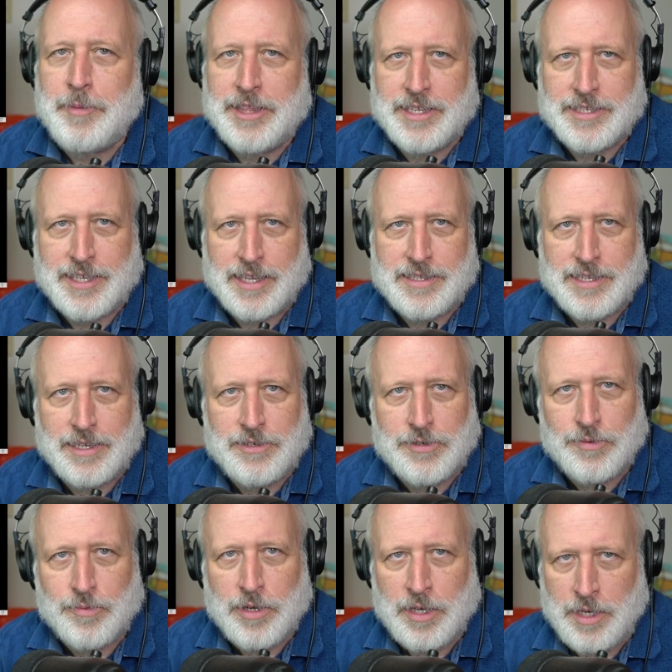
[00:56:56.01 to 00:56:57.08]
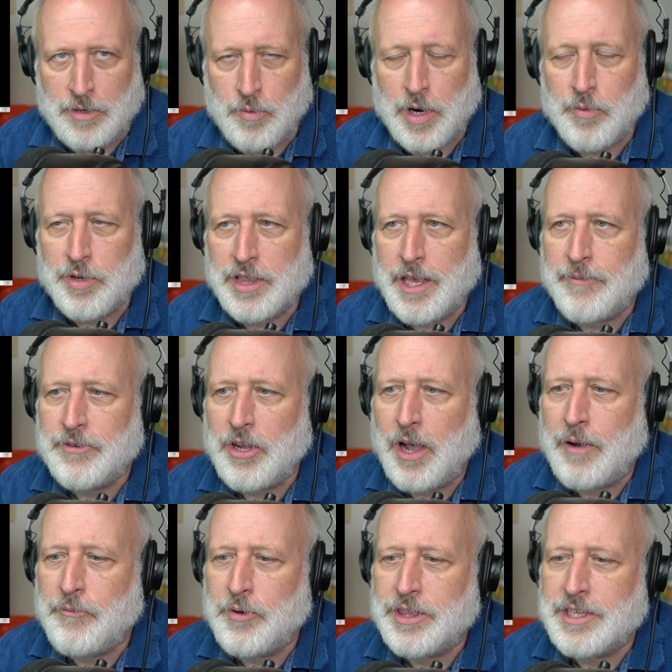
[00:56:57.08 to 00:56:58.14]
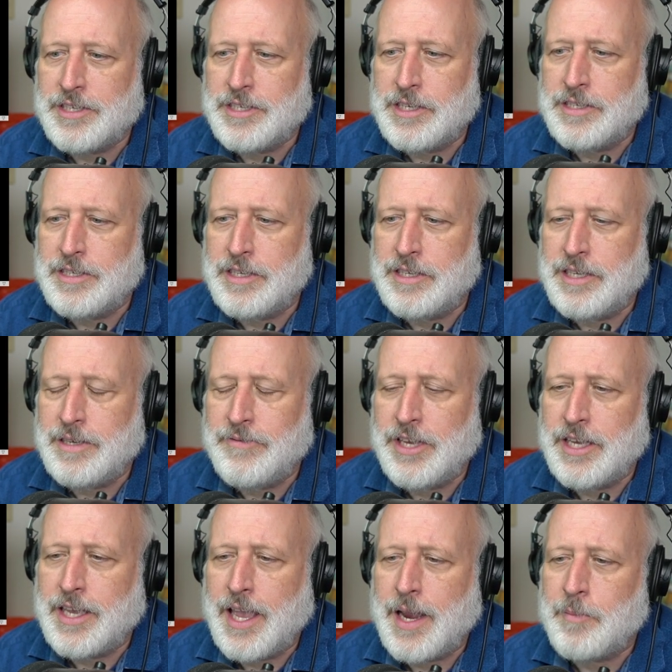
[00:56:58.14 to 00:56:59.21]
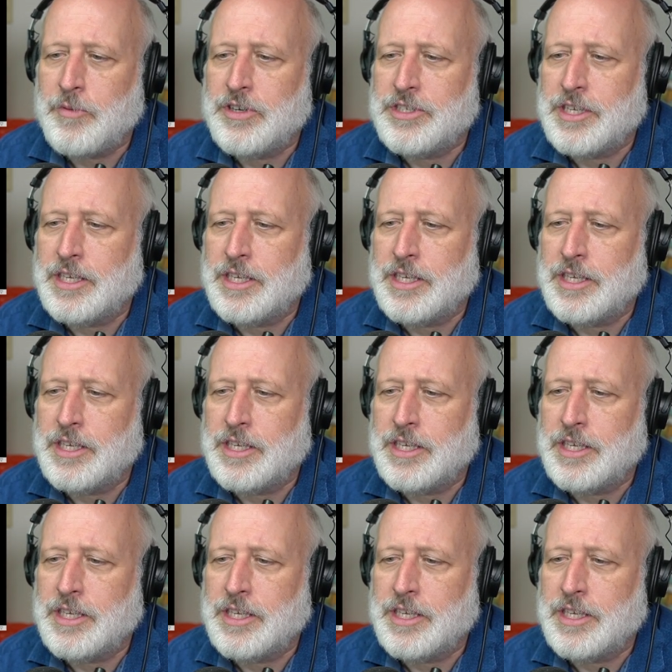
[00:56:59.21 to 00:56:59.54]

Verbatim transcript: And this gets into where we left off with the C C T V cameras in